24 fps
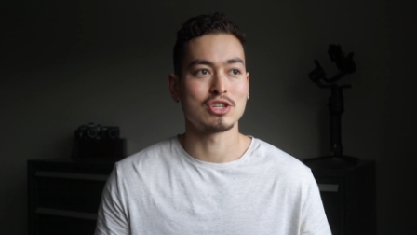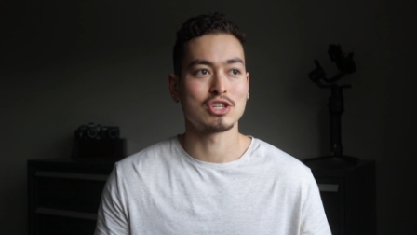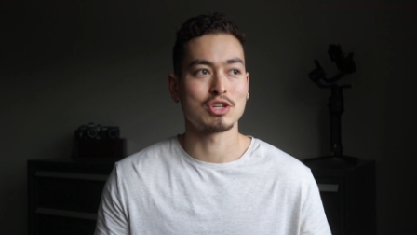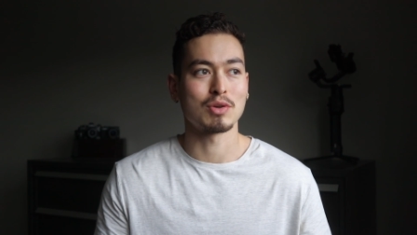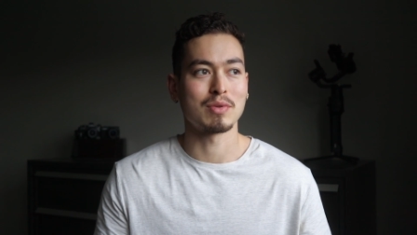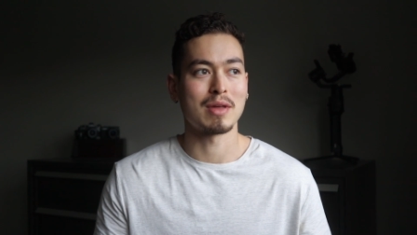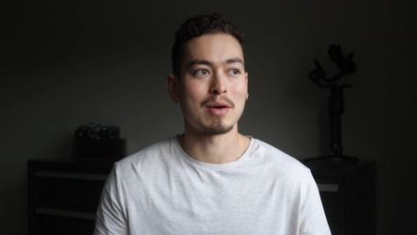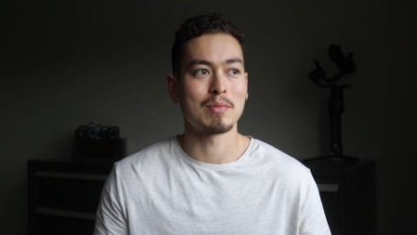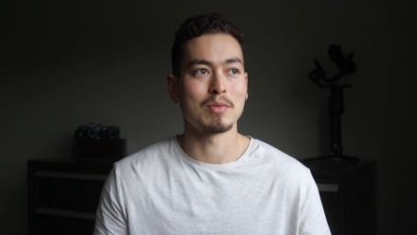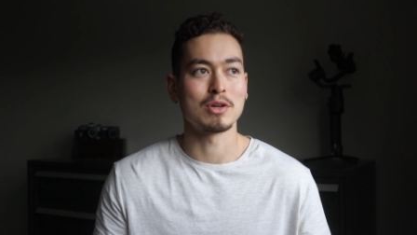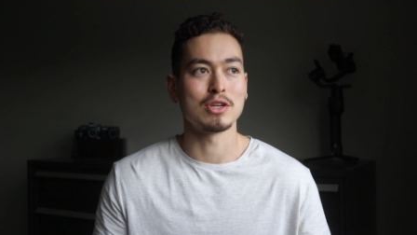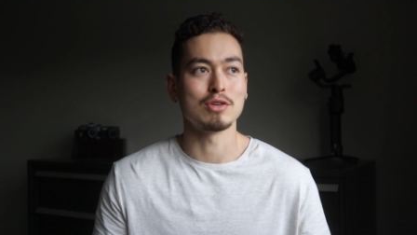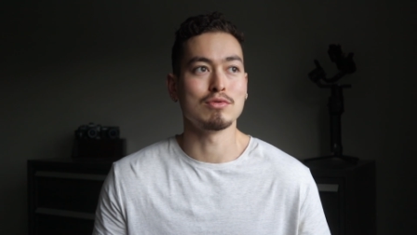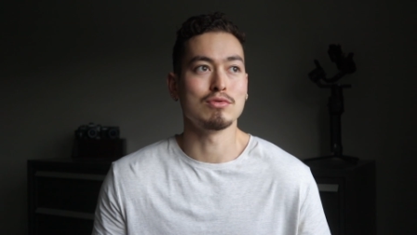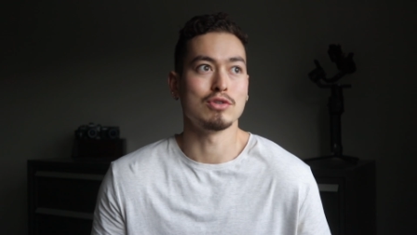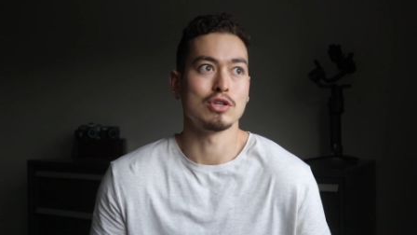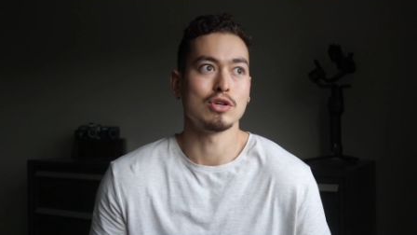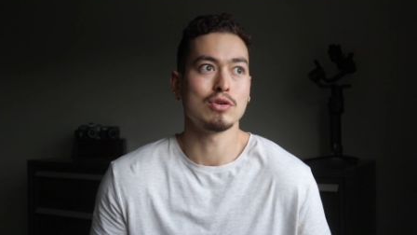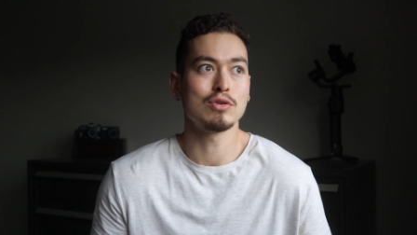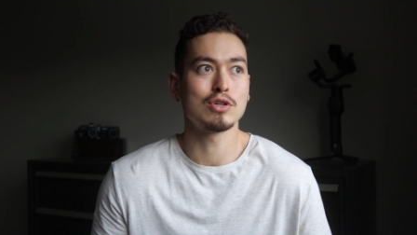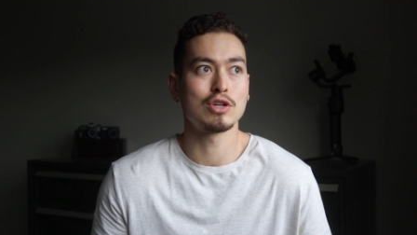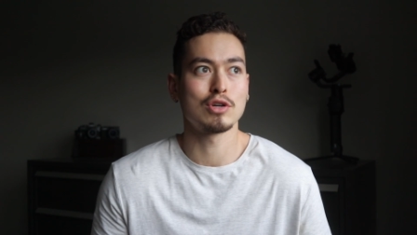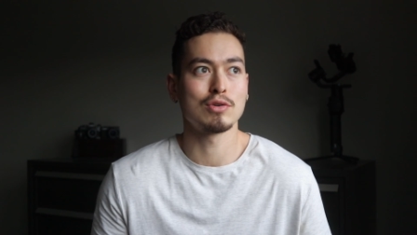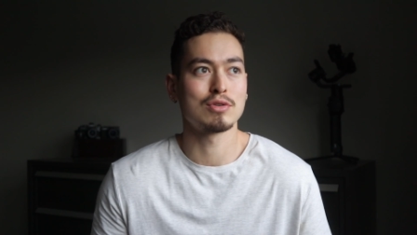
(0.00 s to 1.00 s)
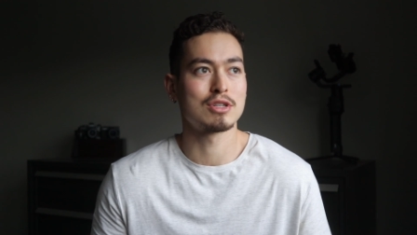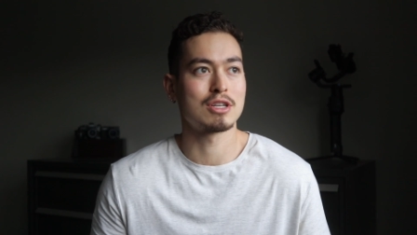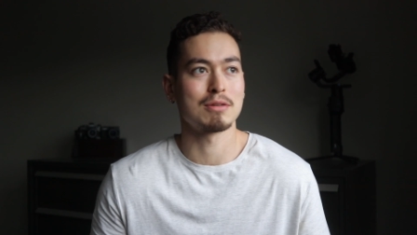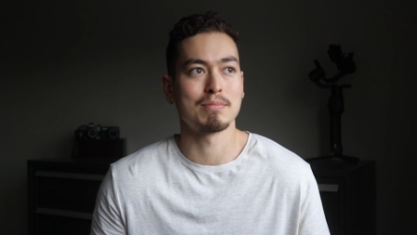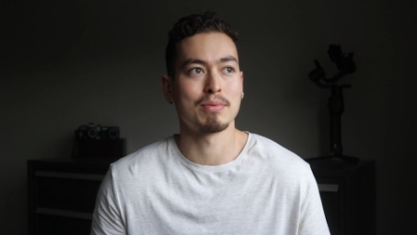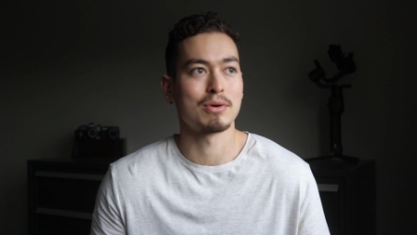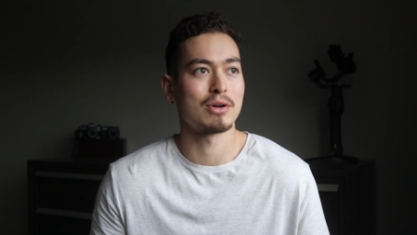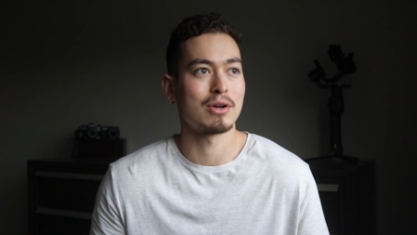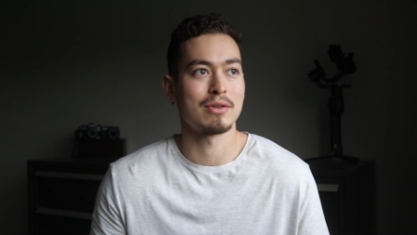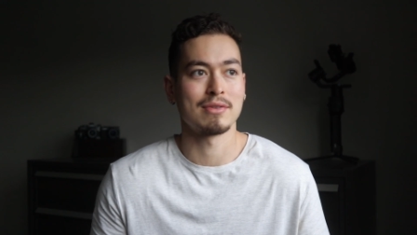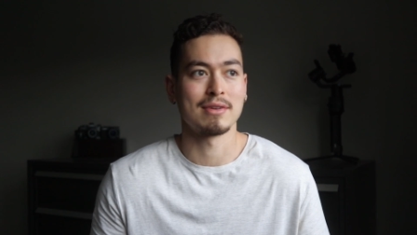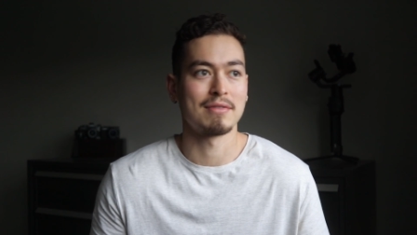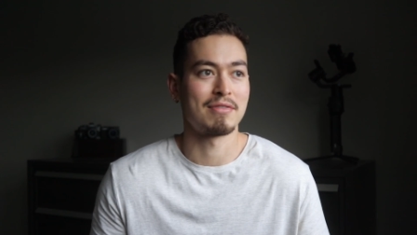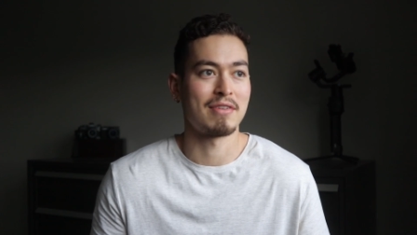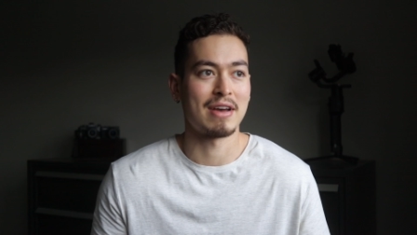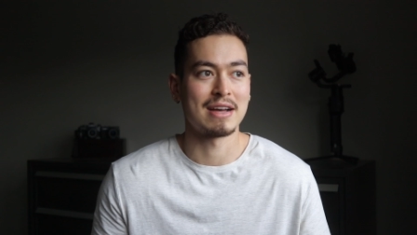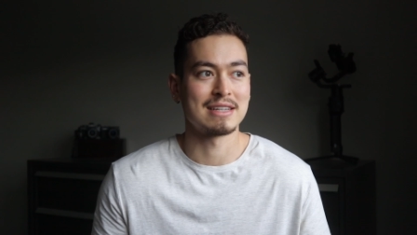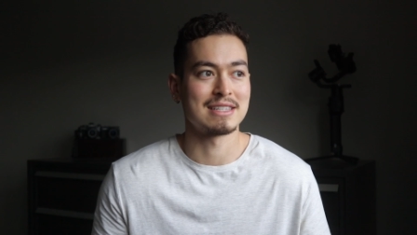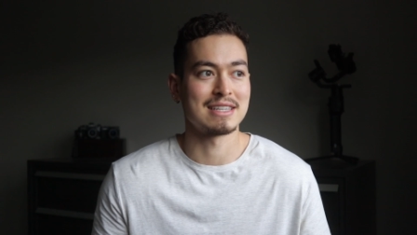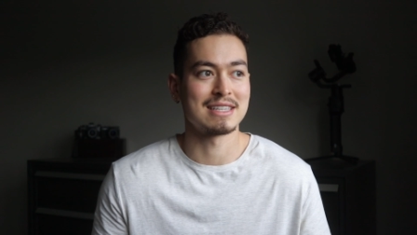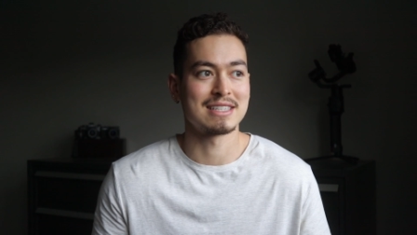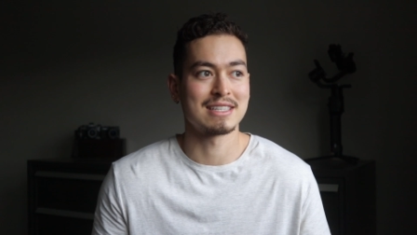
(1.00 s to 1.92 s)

So then when you do choose to put on the fancy